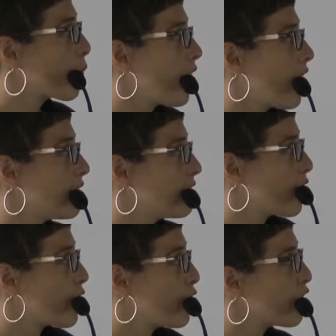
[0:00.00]
We
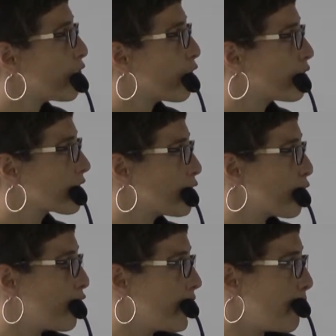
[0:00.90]
had 34
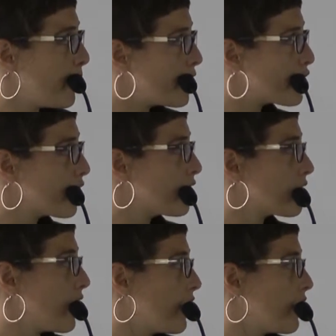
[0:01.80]
schizophrenia
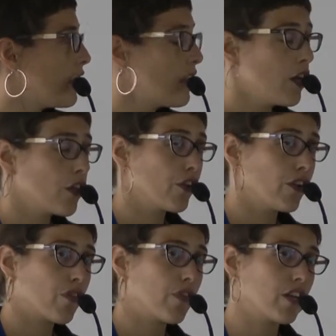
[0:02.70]
patients and
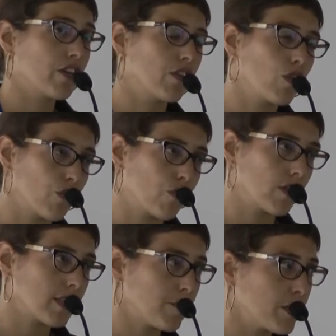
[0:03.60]
33
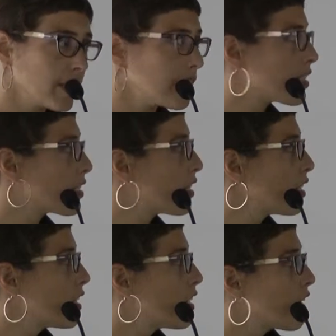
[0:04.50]
control subjects.
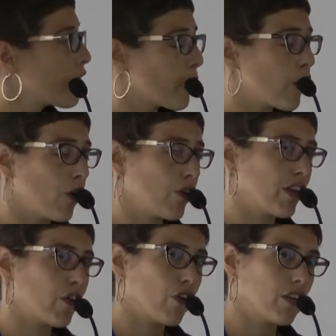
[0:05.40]
They were all
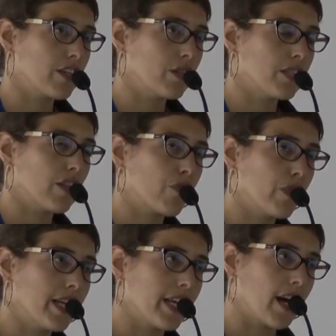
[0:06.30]
recorded using
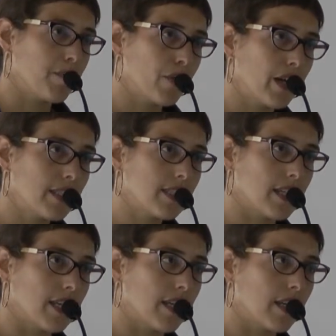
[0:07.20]
3D cameras,
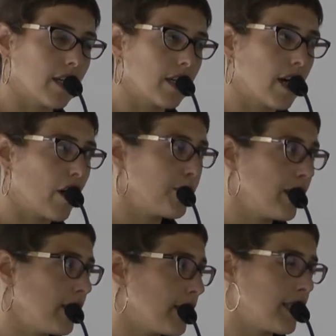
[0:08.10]

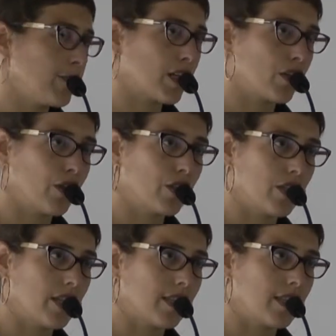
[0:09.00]
Karman, the same
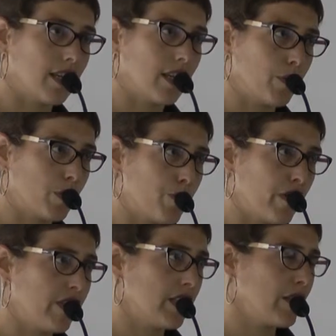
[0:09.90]
technology that was
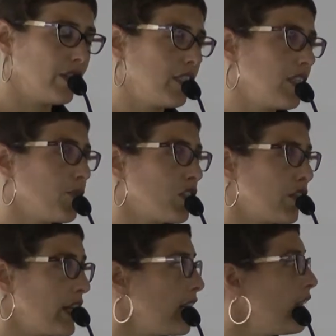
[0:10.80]
previously
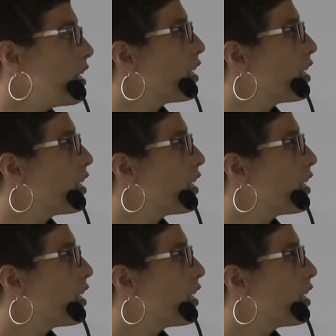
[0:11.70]
demonstrated.